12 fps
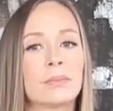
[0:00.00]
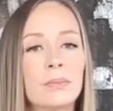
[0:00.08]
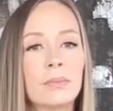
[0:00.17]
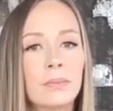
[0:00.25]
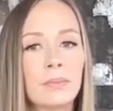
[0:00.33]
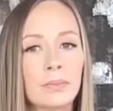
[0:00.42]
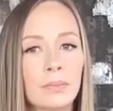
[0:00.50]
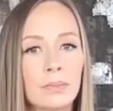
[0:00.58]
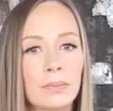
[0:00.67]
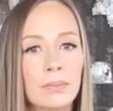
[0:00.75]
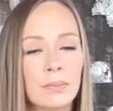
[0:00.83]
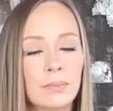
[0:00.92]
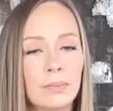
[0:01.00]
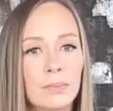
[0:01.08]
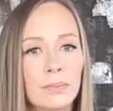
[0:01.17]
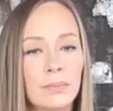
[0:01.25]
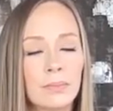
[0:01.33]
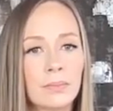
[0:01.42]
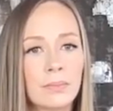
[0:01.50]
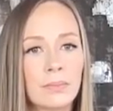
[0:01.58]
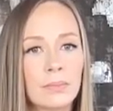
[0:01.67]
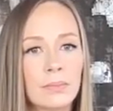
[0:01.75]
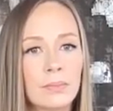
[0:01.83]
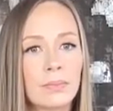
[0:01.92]

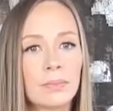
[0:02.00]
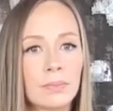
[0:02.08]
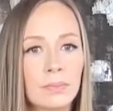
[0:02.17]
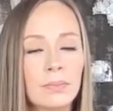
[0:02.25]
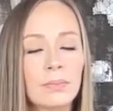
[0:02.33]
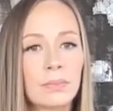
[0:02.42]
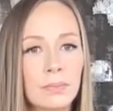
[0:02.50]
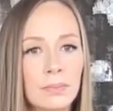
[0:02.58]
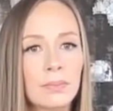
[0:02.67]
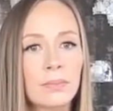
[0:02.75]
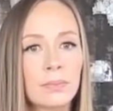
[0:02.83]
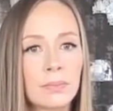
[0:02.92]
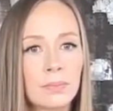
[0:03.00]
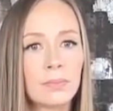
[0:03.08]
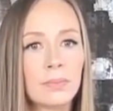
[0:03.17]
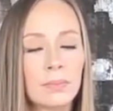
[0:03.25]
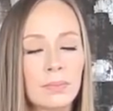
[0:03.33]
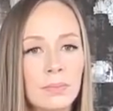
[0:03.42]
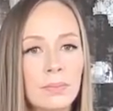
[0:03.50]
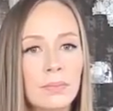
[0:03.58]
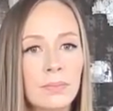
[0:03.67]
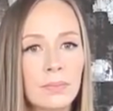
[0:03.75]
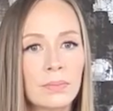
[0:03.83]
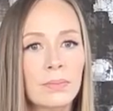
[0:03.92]

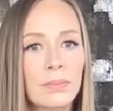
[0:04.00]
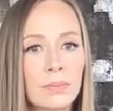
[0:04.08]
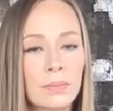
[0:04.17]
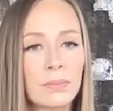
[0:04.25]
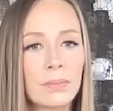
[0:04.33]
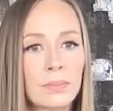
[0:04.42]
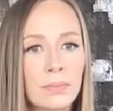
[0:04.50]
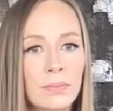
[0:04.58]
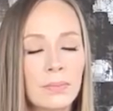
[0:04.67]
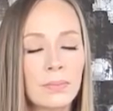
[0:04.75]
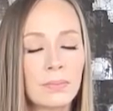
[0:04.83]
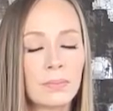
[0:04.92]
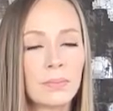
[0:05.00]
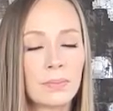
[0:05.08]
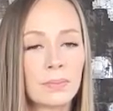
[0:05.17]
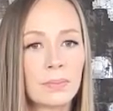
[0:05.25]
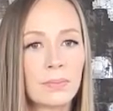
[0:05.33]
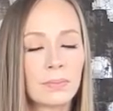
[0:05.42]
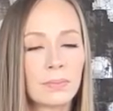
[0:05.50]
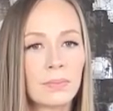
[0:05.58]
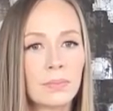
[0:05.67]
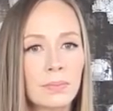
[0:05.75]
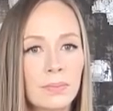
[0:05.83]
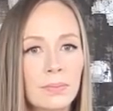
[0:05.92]

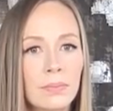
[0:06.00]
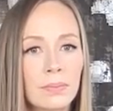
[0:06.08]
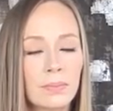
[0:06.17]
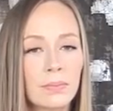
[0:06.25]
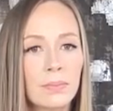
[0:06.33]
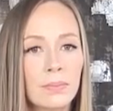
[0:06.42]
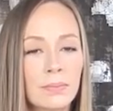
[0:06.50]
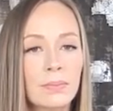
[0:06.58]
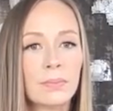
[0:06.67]
No words are spoken by the person on screen.